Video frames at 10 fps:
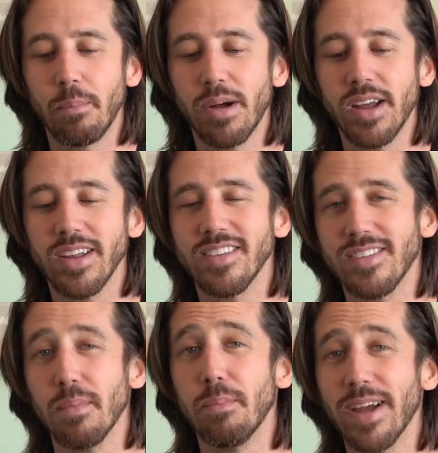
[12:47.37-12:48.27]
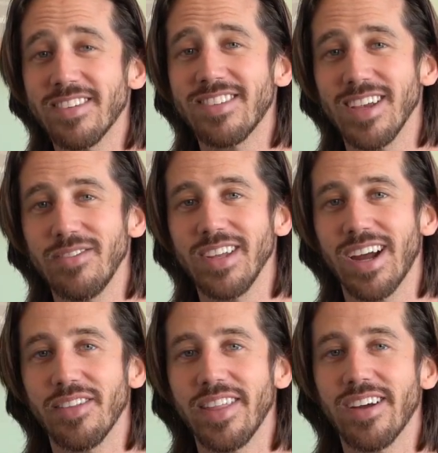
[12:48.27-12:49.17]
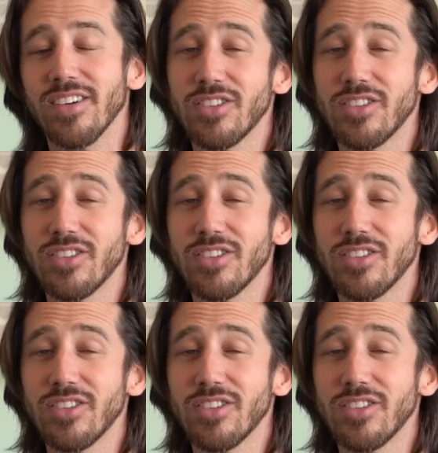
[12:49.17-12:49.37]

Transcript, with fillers: but it's the best safety out there.